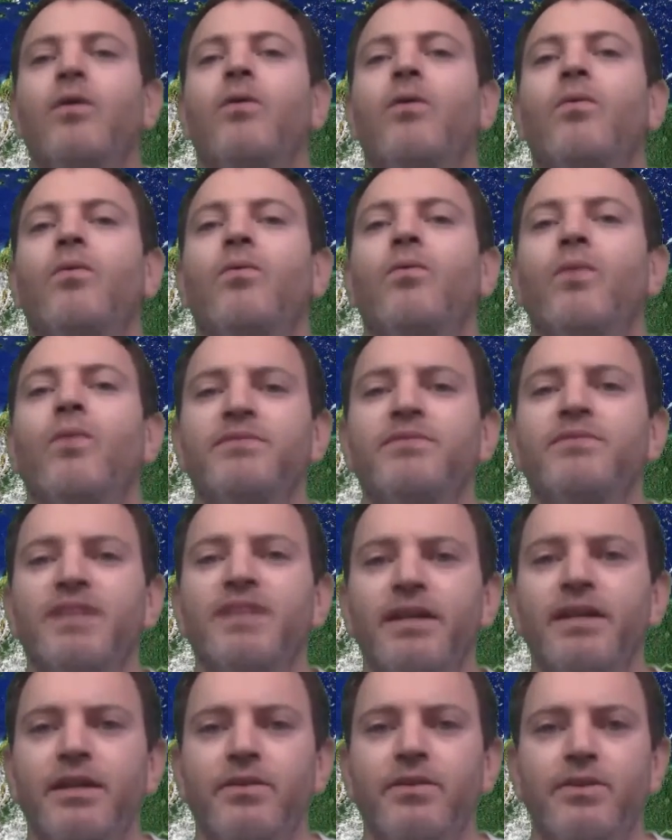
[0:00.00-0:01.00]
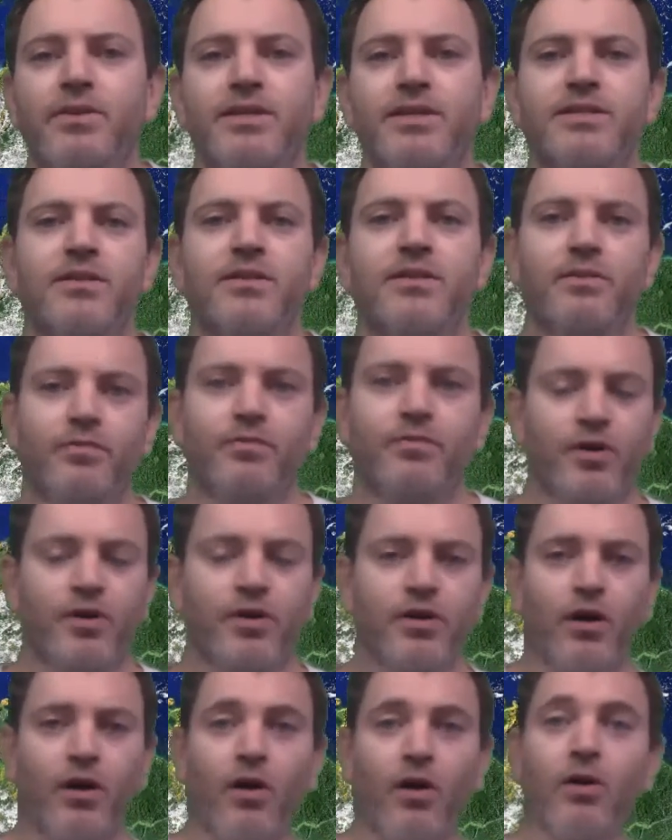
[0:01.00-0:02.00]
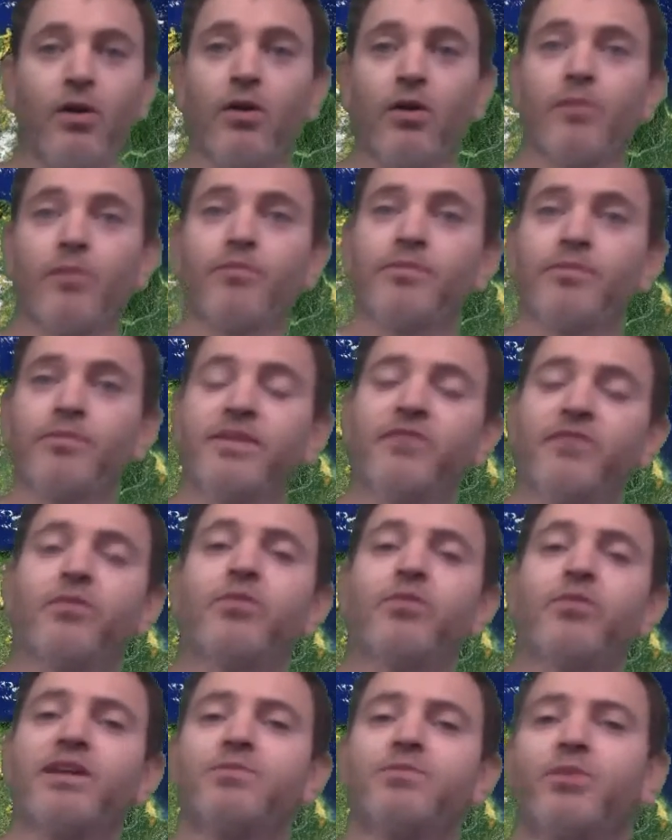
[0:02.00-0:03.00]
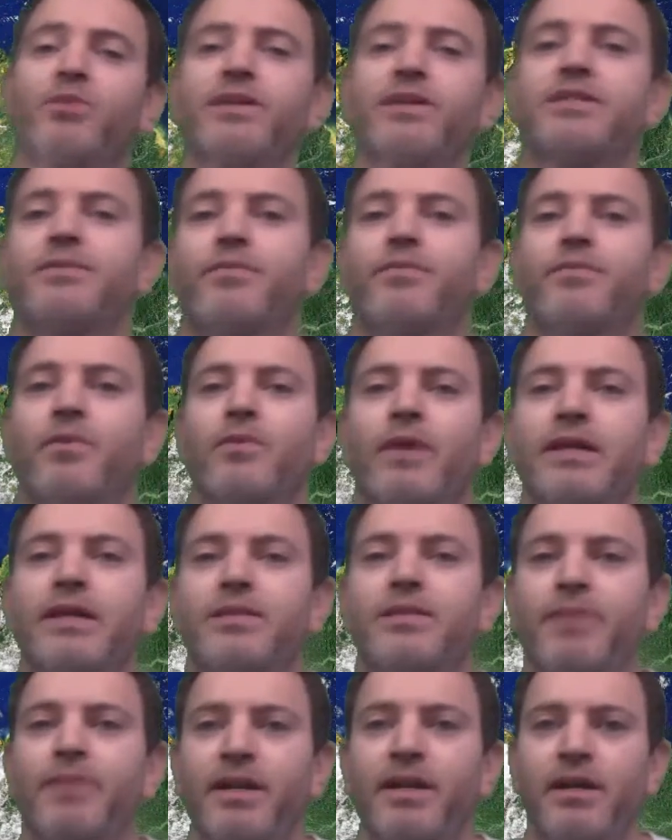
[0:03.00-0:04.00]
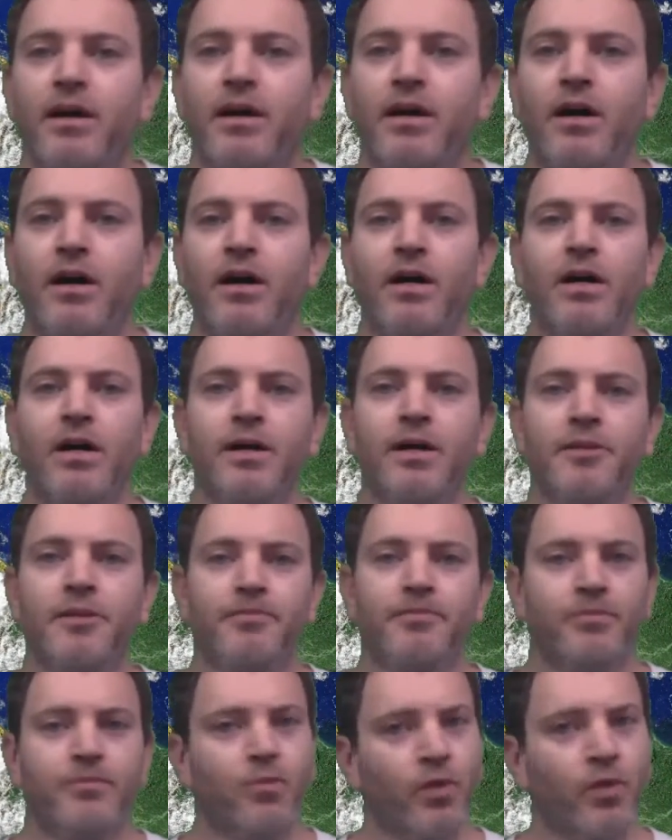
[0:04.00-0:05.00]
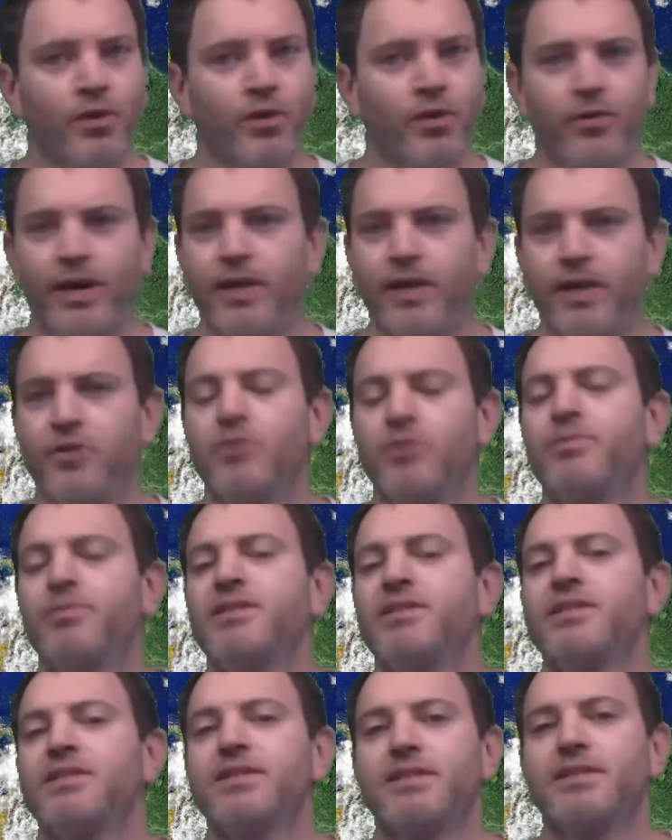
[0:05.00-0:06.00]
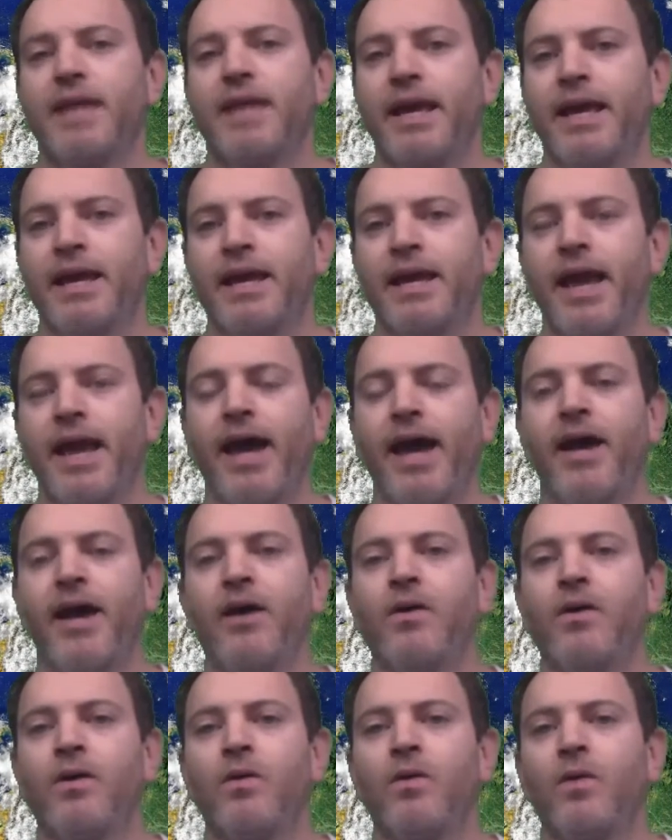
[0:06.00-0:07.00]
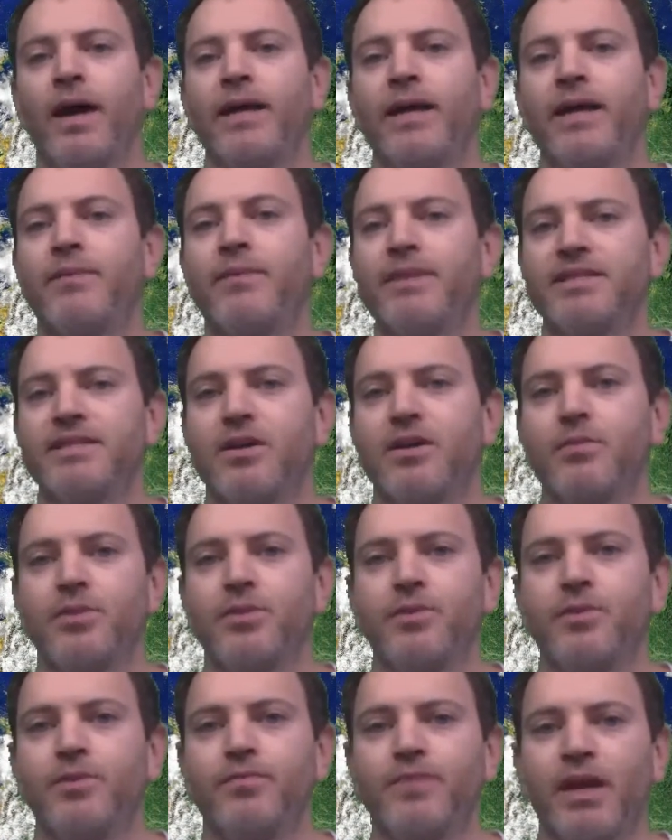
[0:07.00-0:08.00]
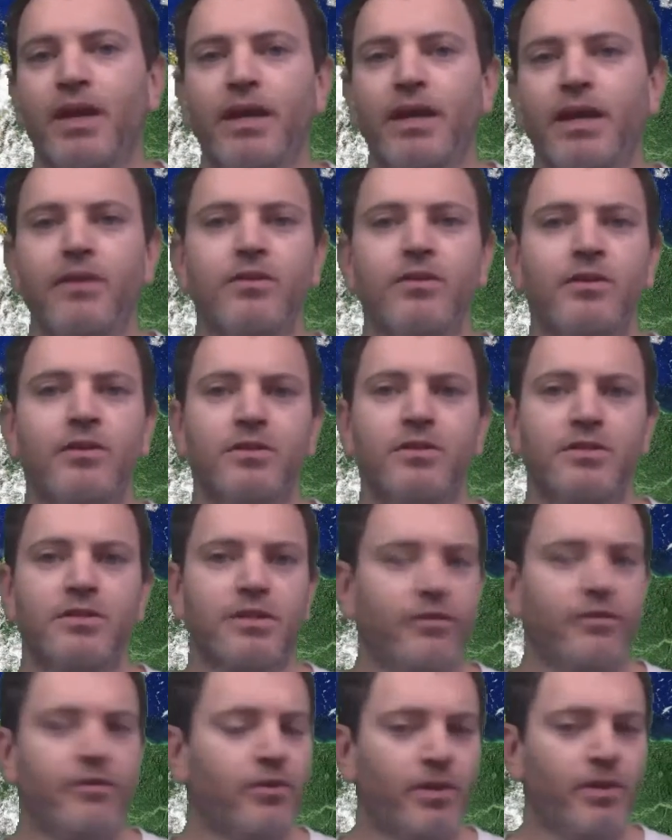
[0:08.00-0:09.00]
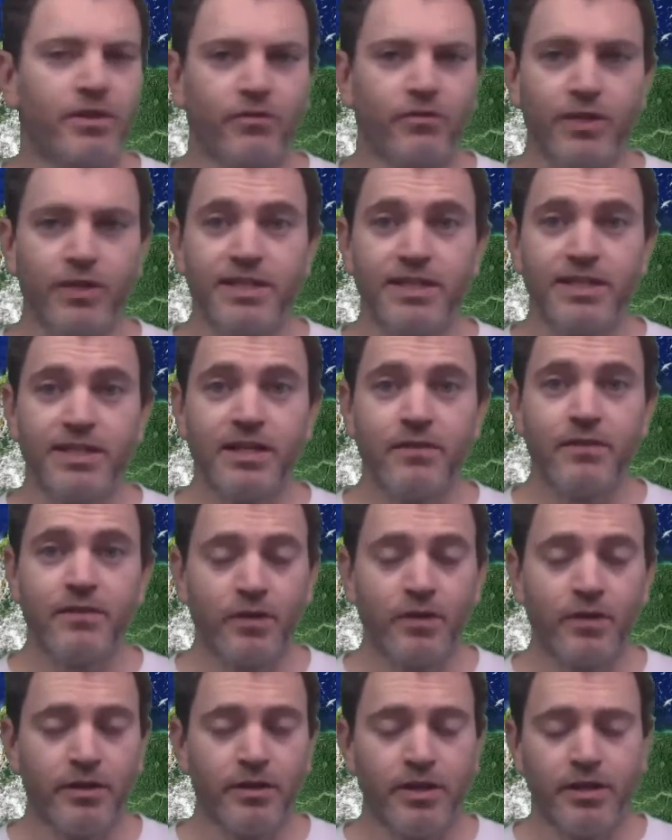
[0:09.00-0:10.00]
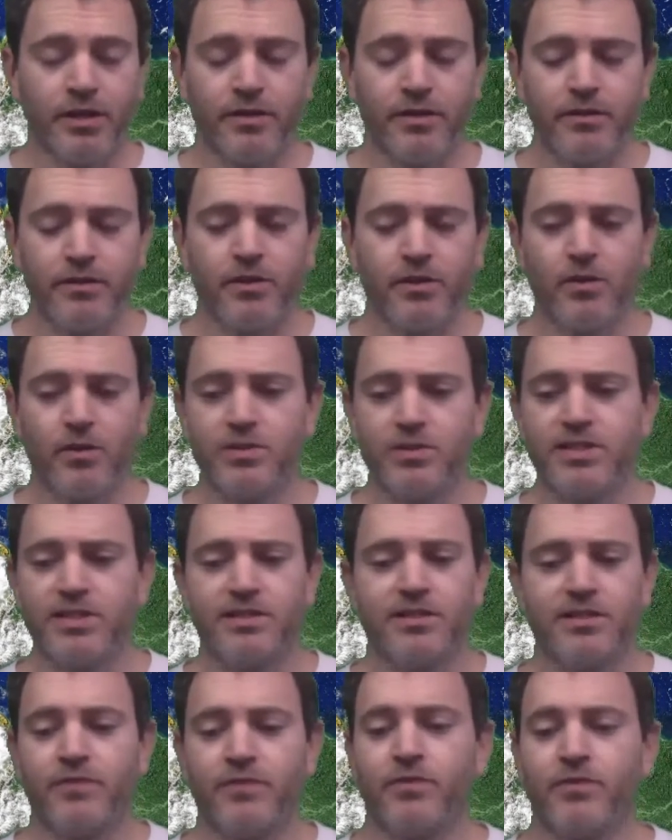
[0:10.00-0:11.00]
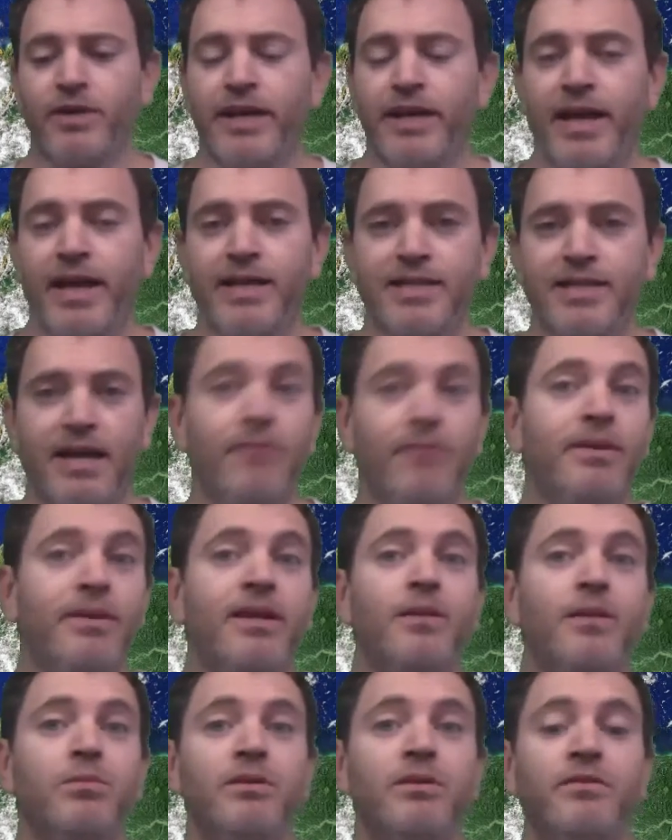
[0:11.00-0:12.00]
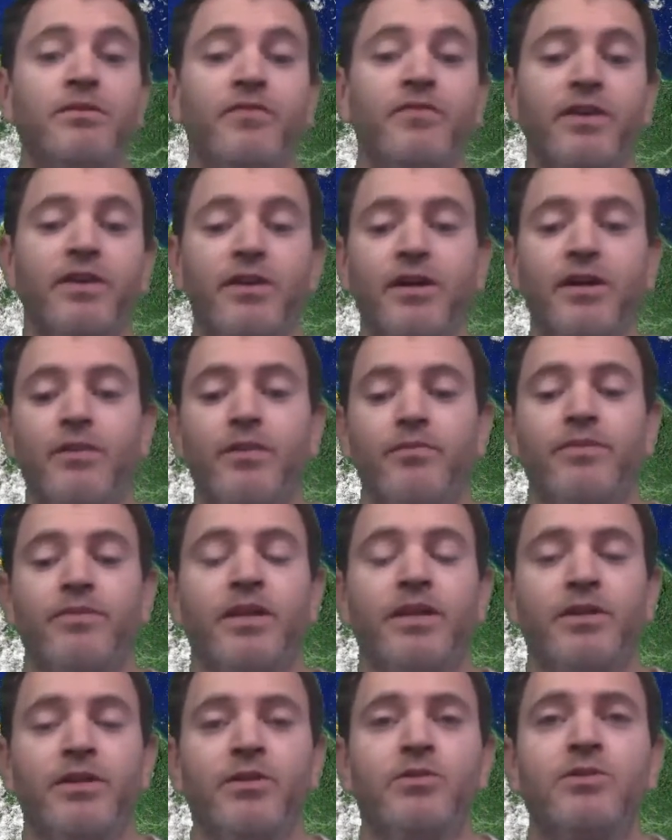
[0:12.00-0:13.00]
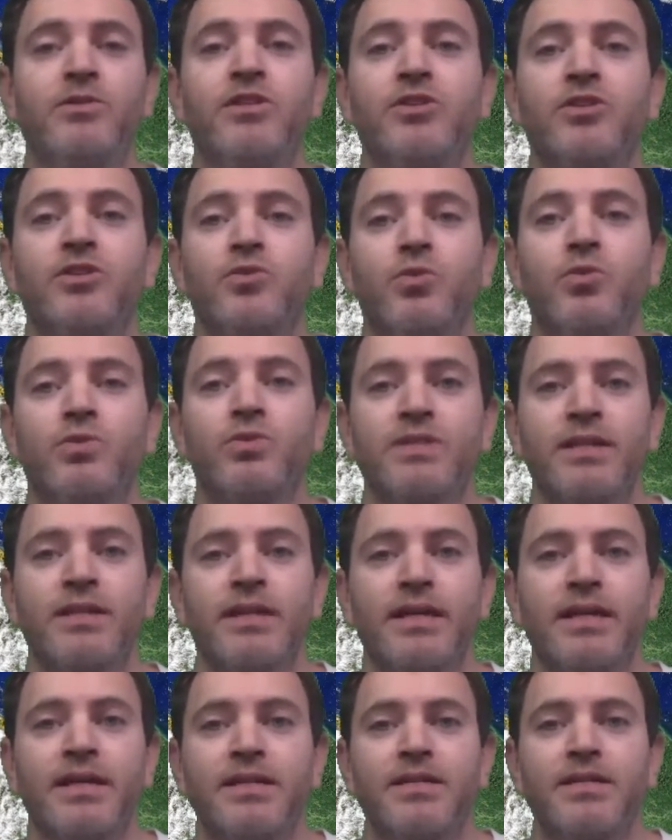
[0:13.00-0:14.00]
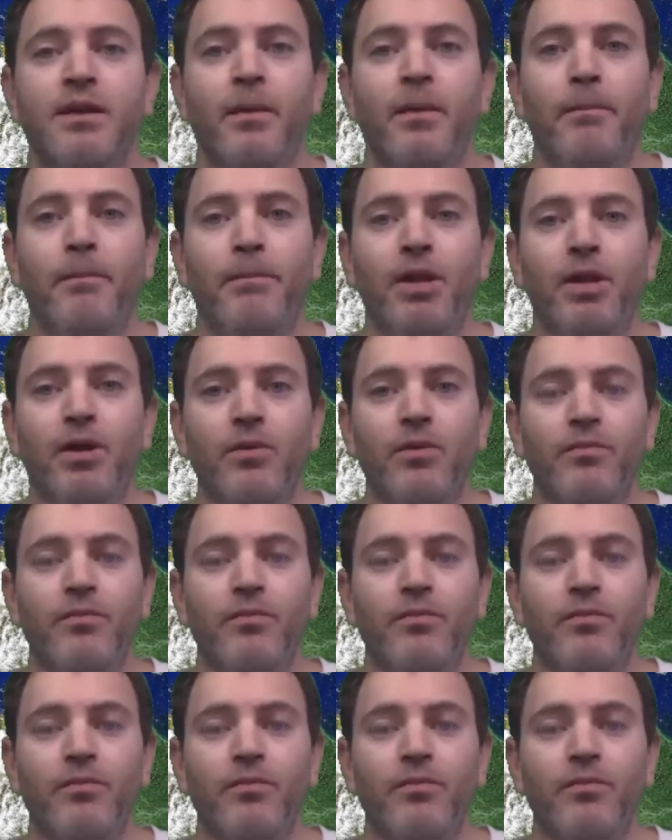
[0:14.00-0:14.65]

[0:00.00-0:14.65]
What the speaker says: what I'm telling you is there are different price points, right? Depending on where you're at in your business and how I can best help you, okay? If you want the free stuff or the closest to free as I've been able to figure out, then use the tools and links below,